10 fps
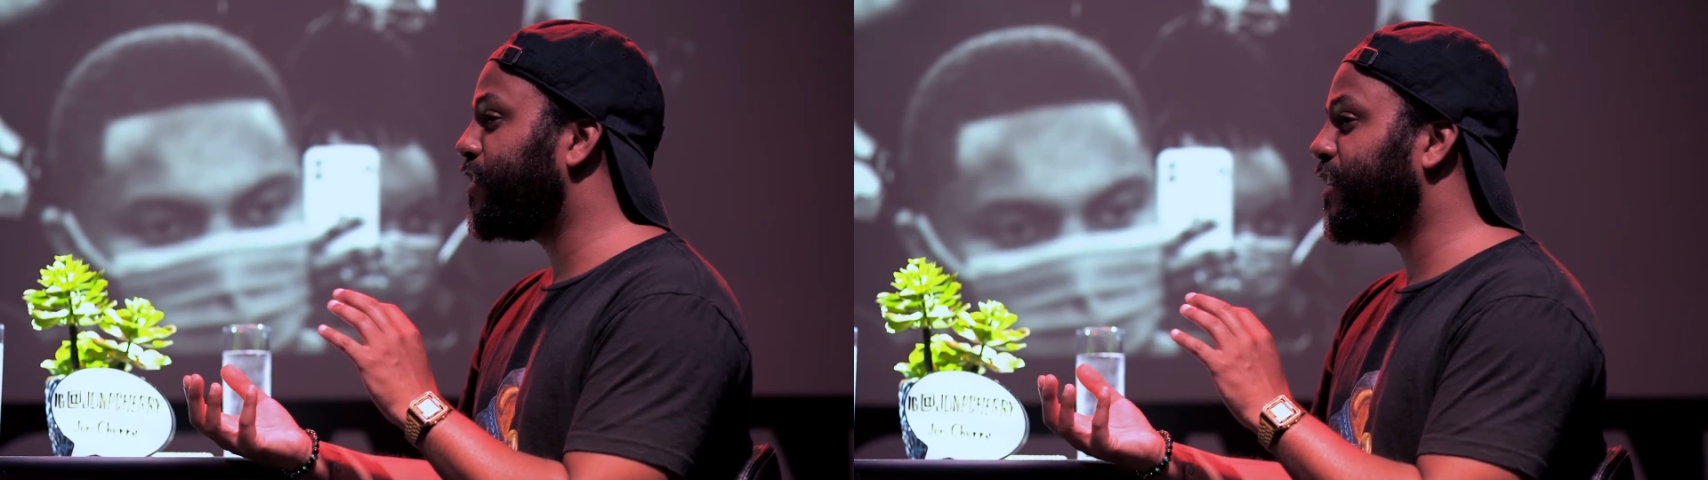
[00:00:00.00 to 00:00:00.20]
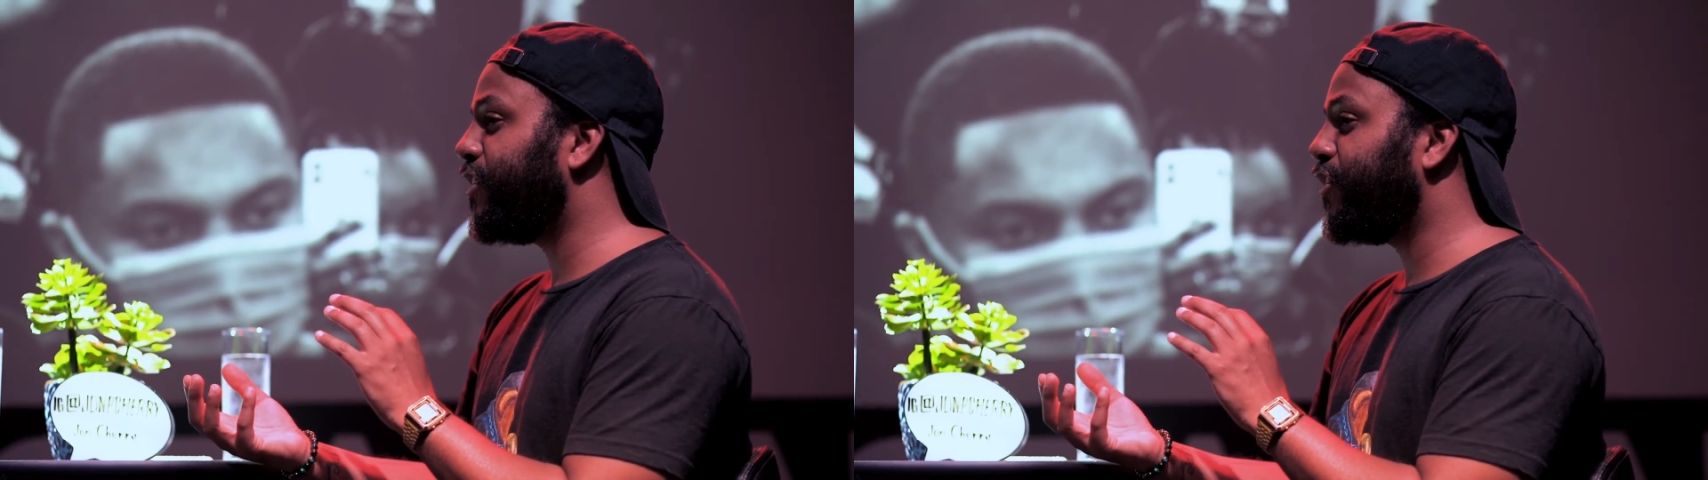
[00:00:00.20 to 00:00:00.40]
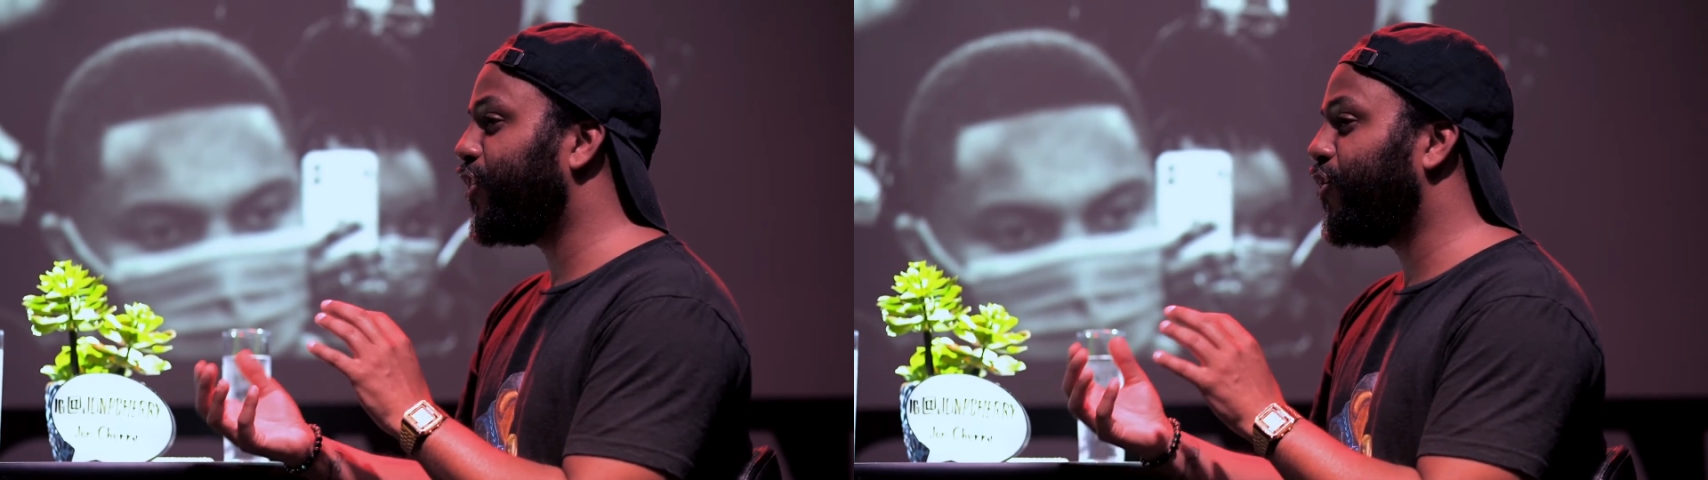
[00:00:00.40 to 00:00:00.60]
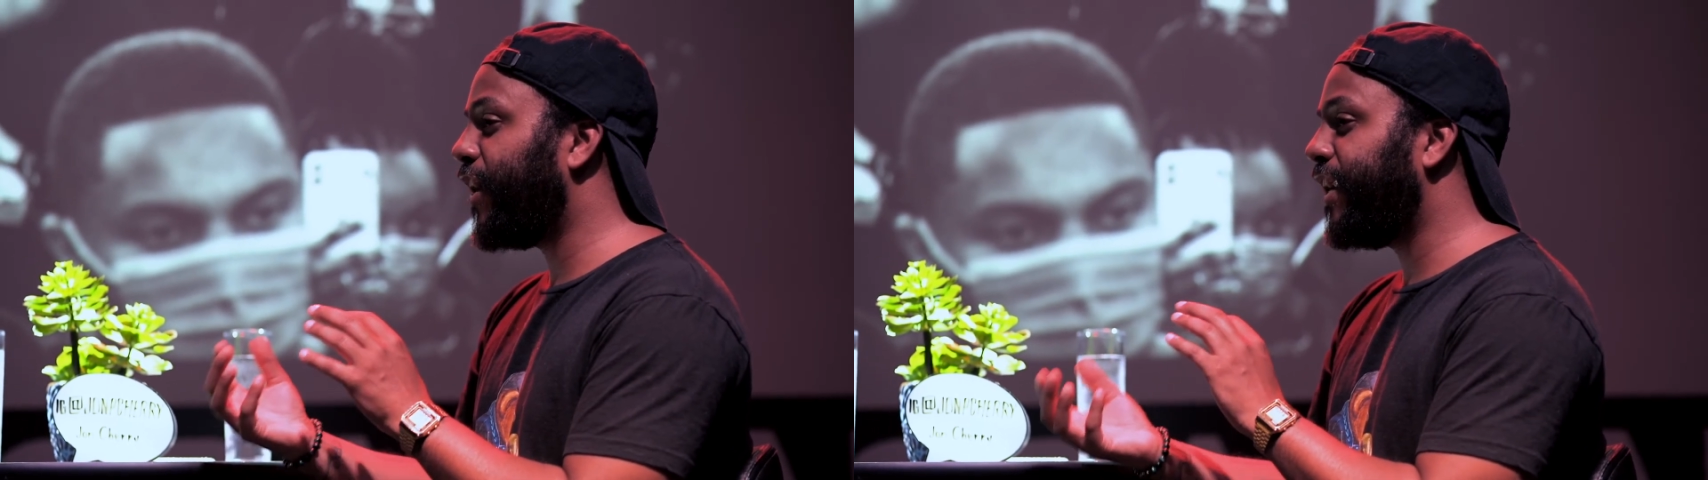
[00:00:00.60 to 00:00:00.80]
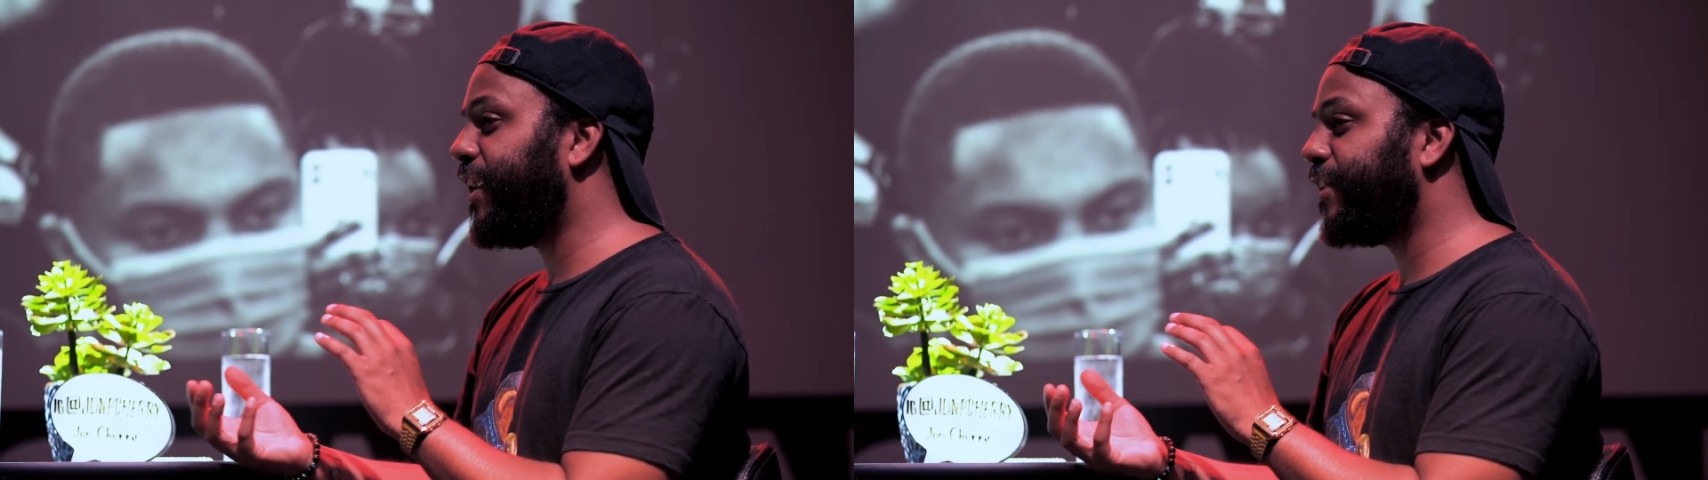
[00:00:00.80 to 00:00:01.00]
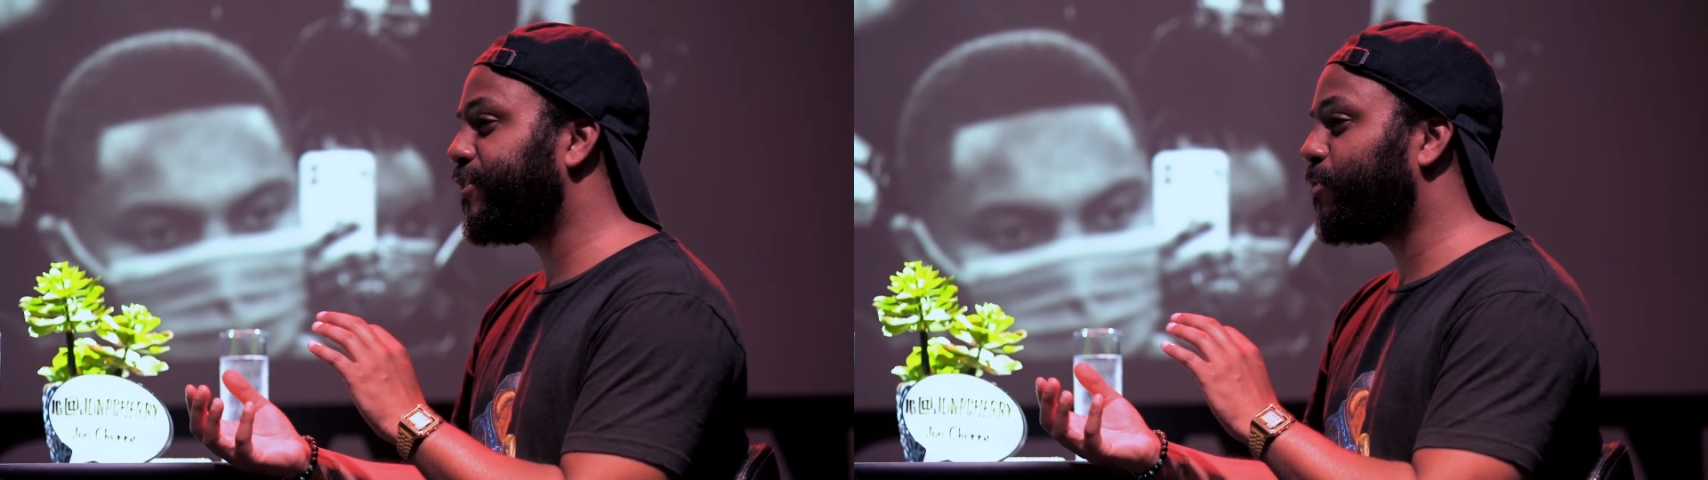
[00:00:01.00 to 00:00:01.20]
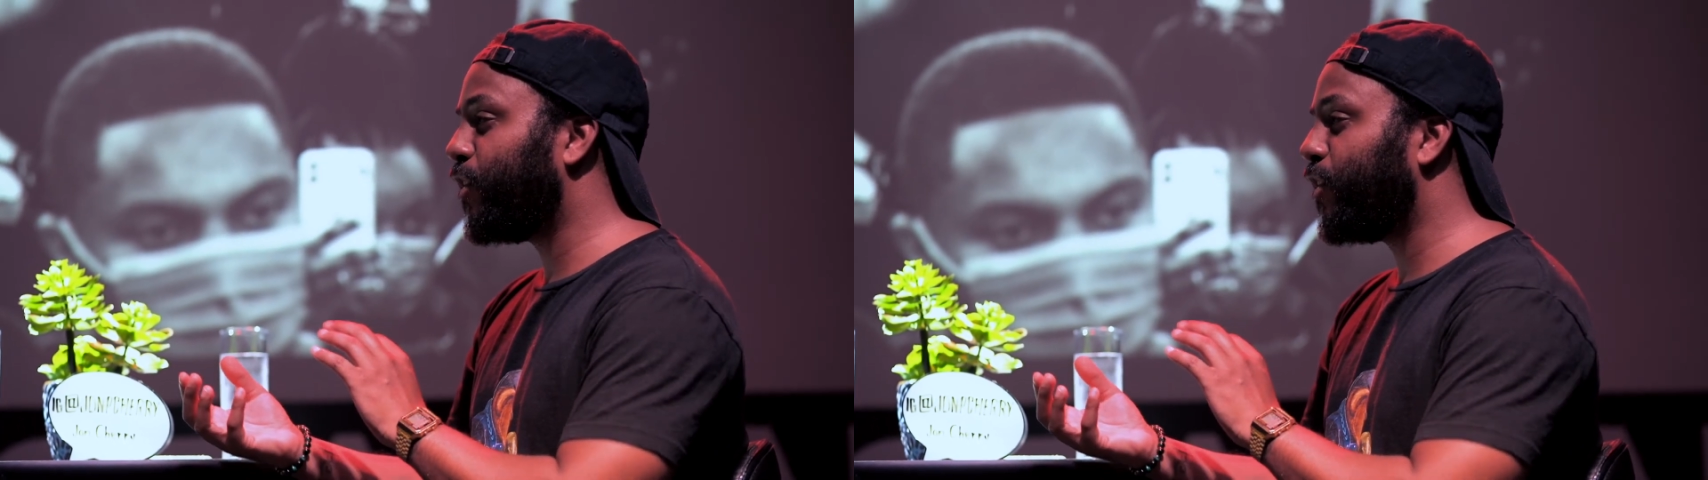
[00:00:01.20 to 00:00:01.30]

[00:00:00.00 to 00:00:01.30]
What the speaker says: and they're great dancers.